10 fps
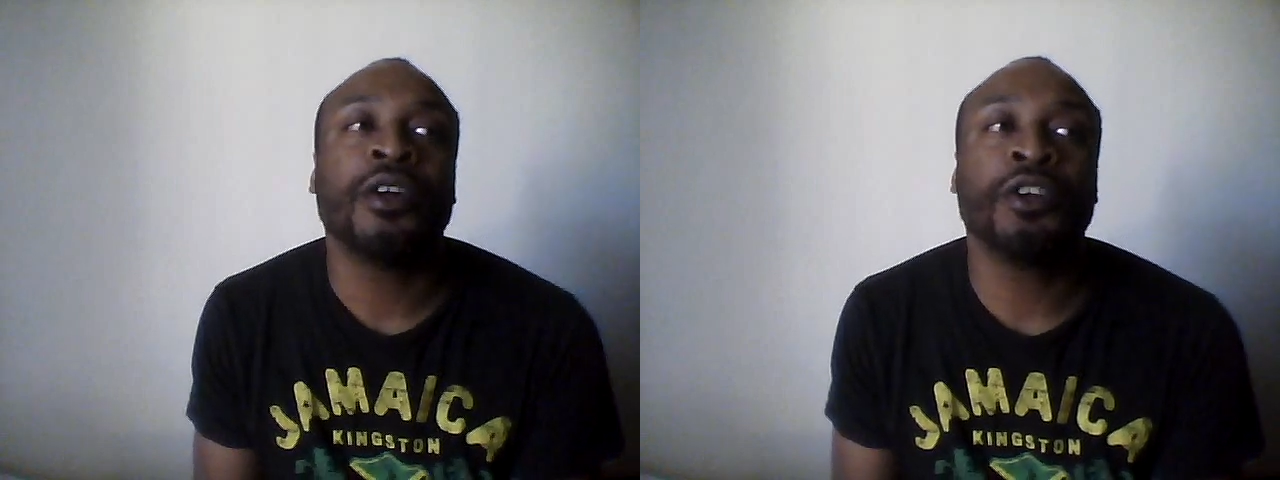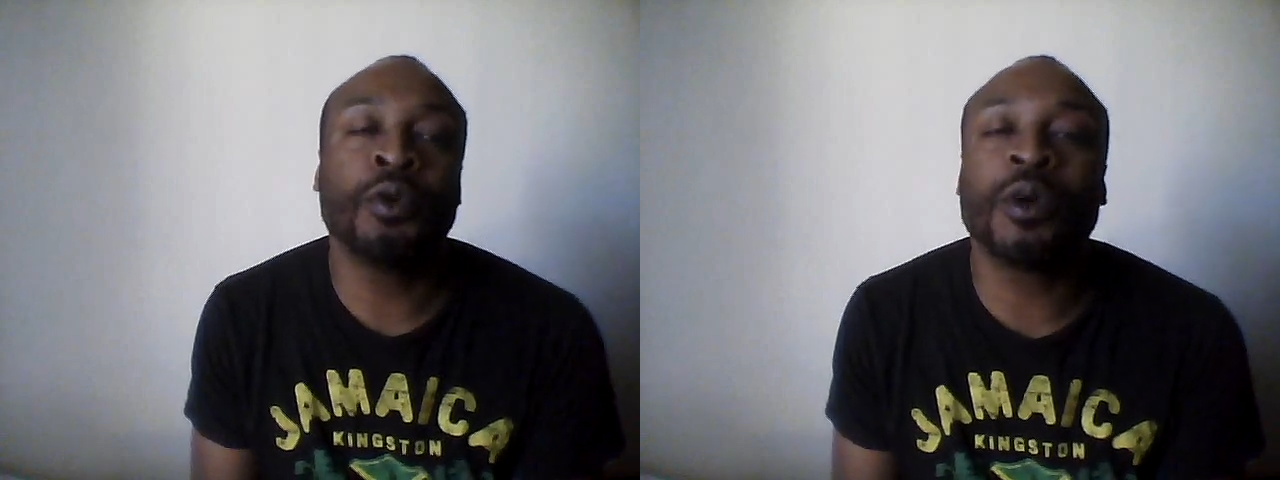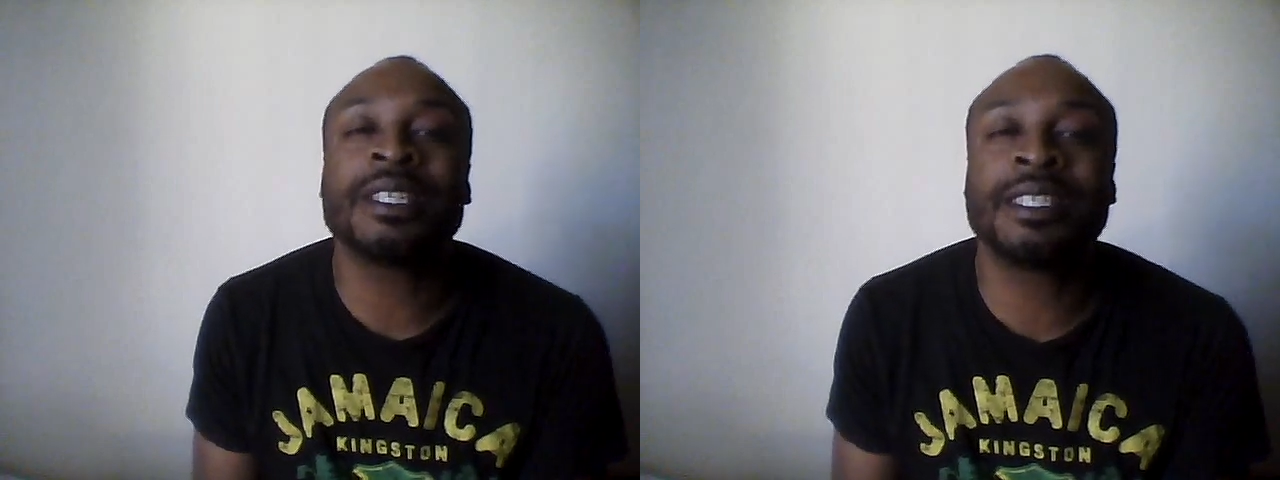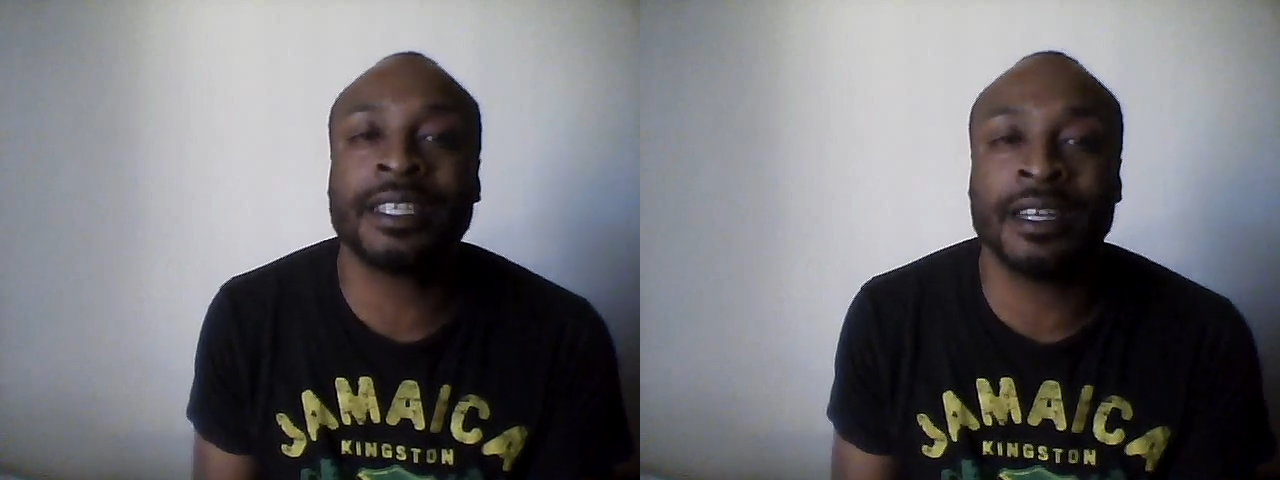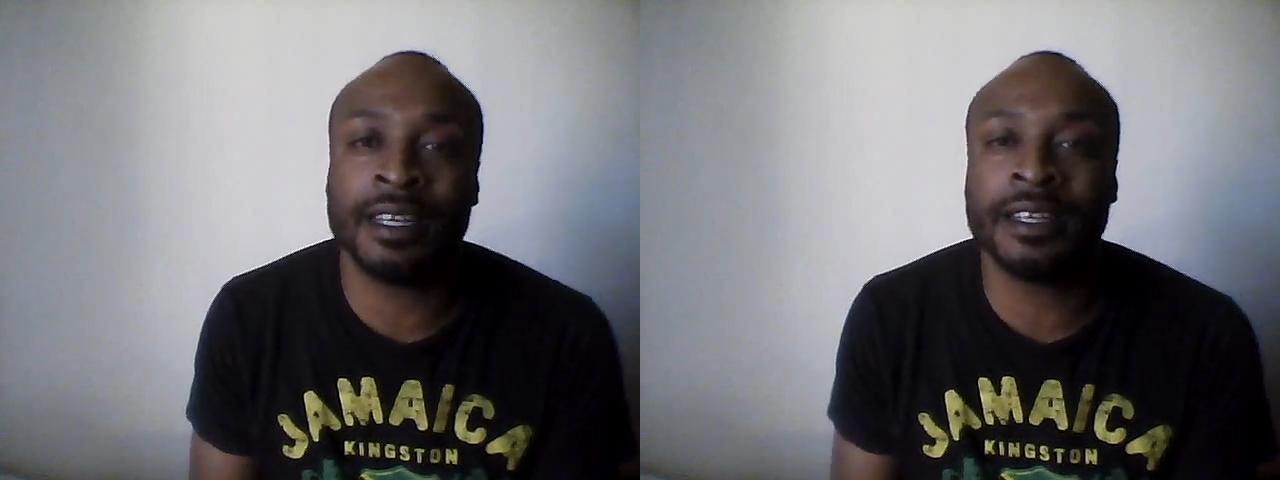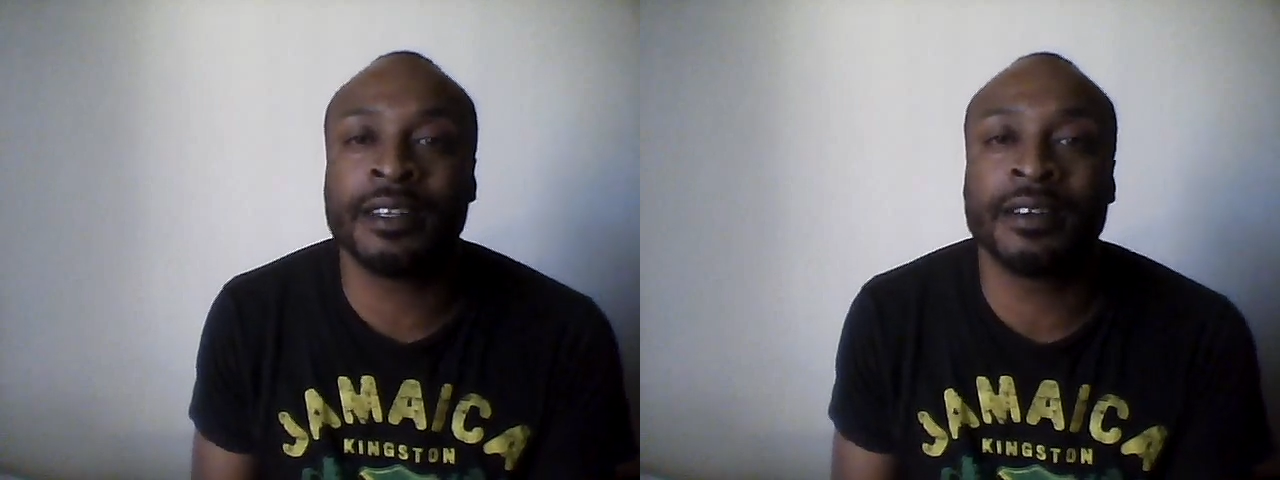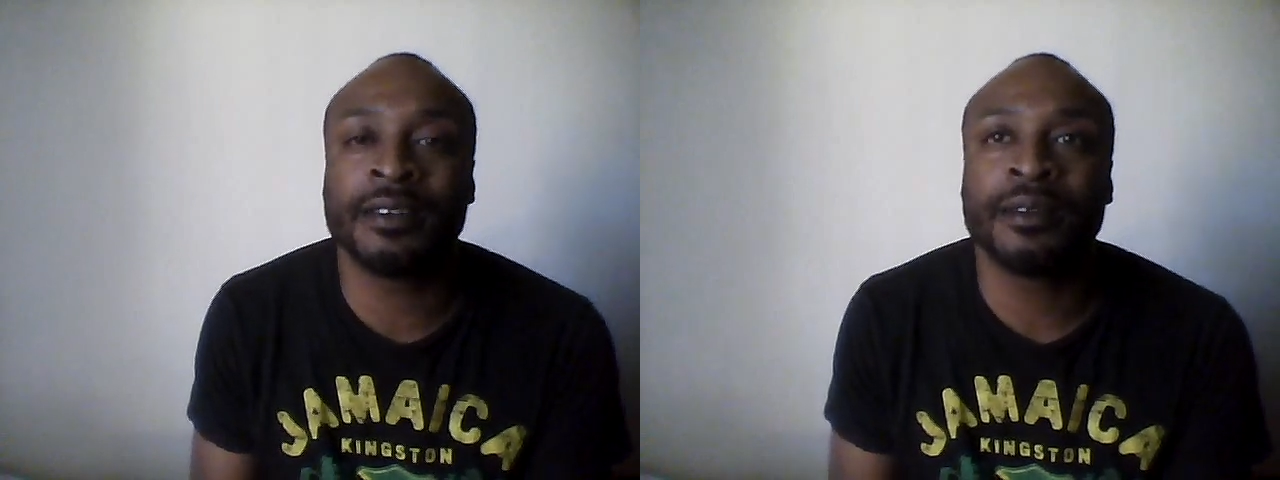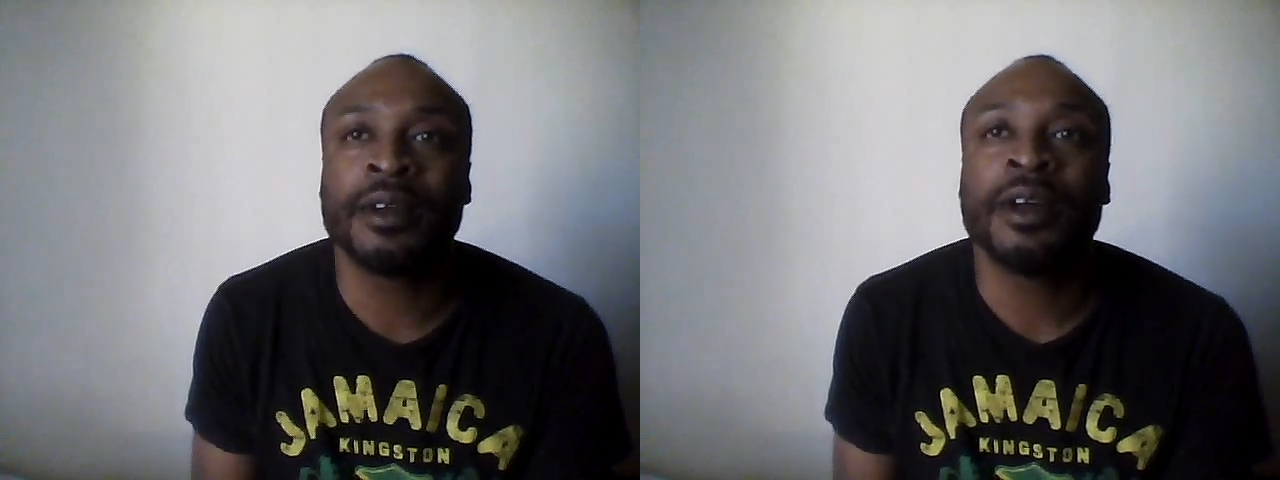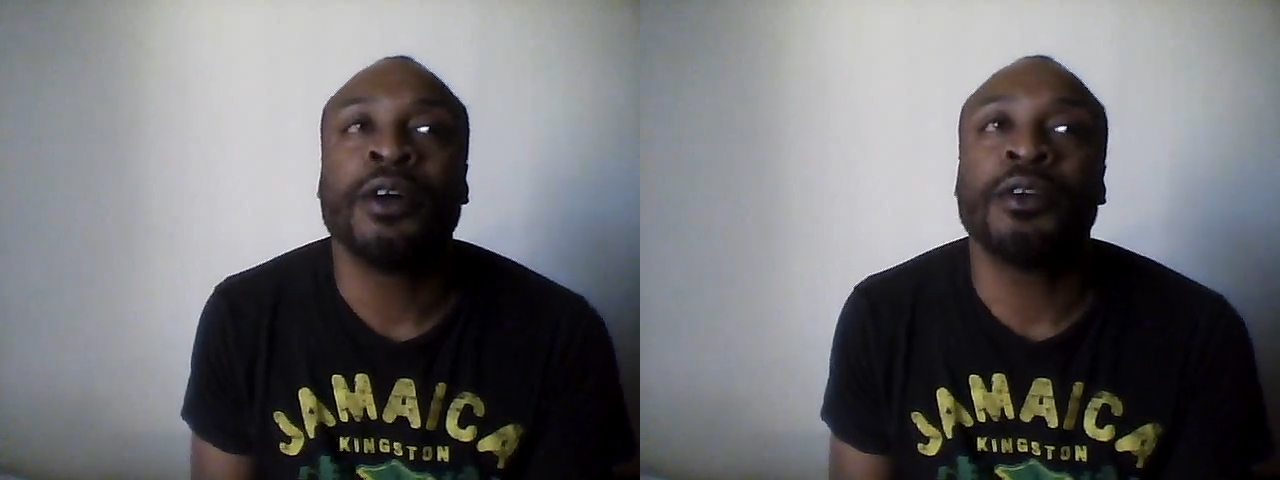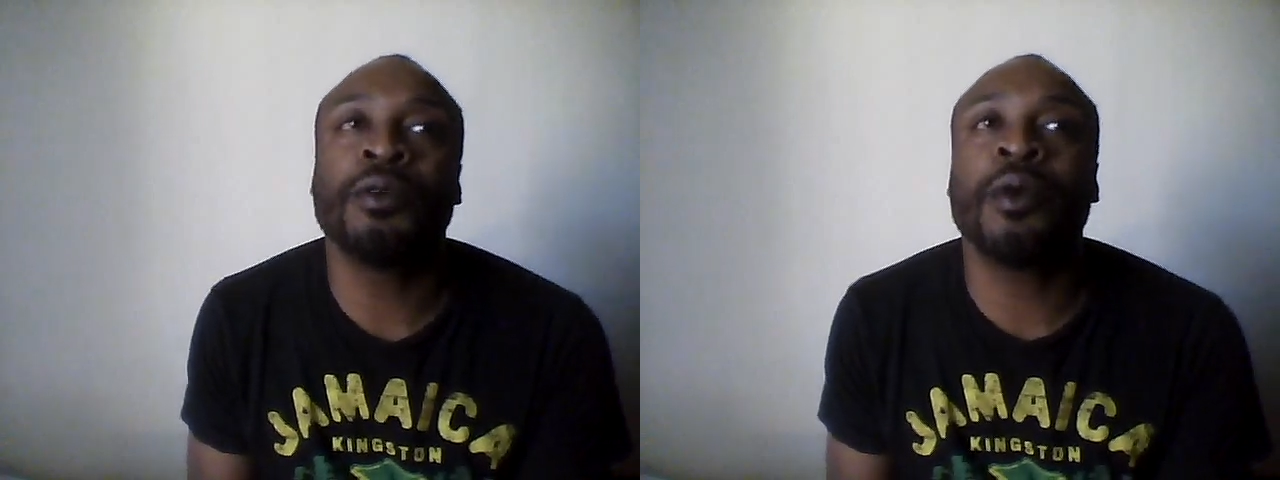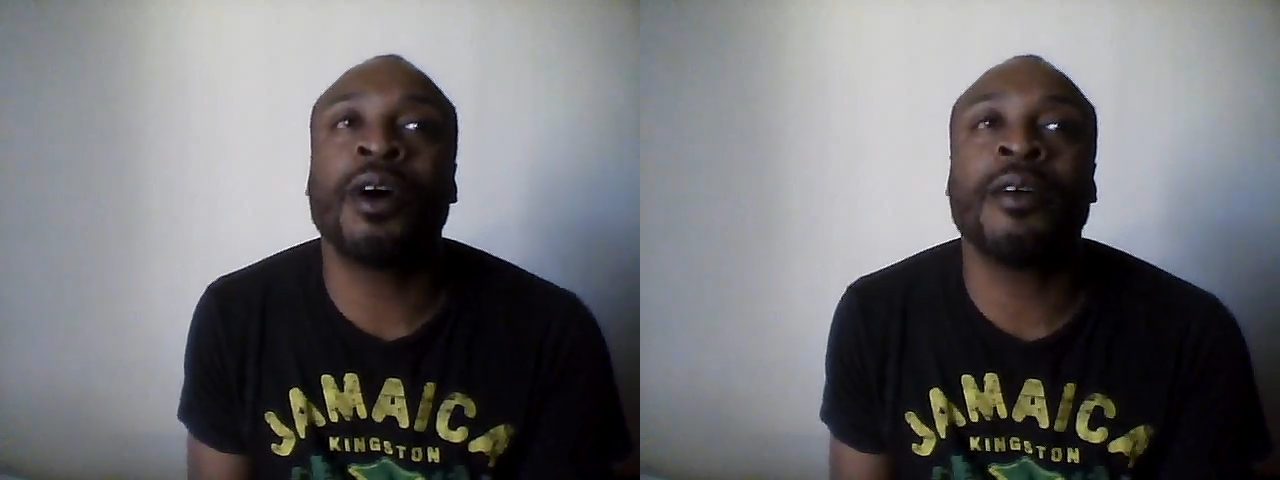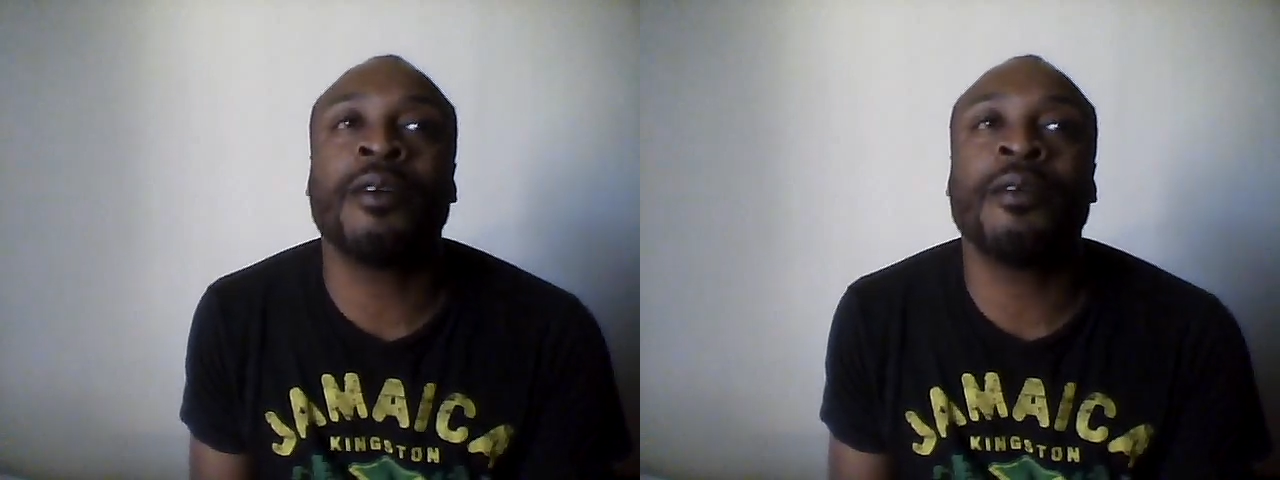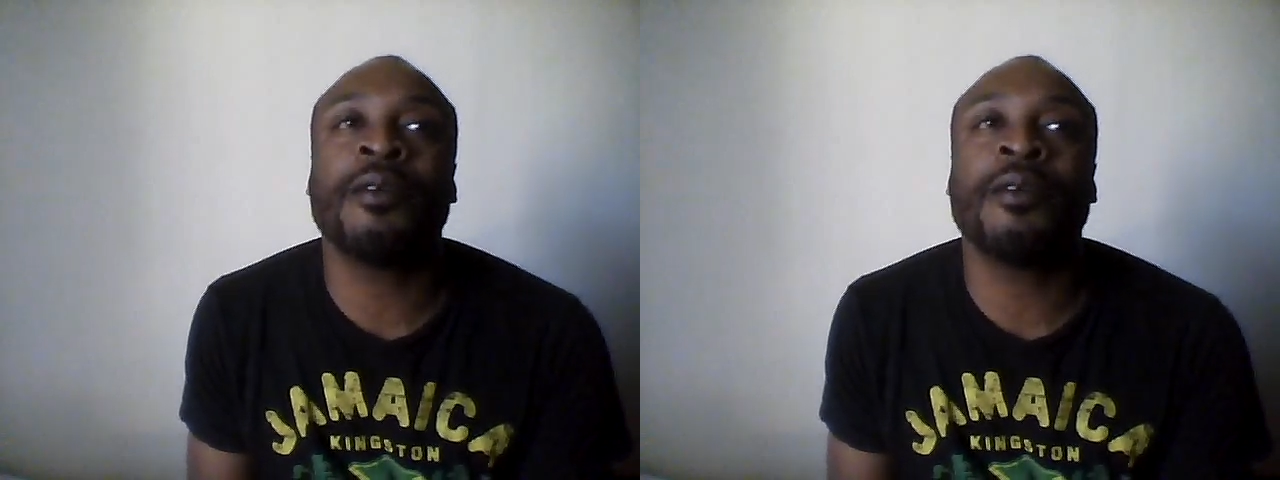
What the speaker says: you are silly. You are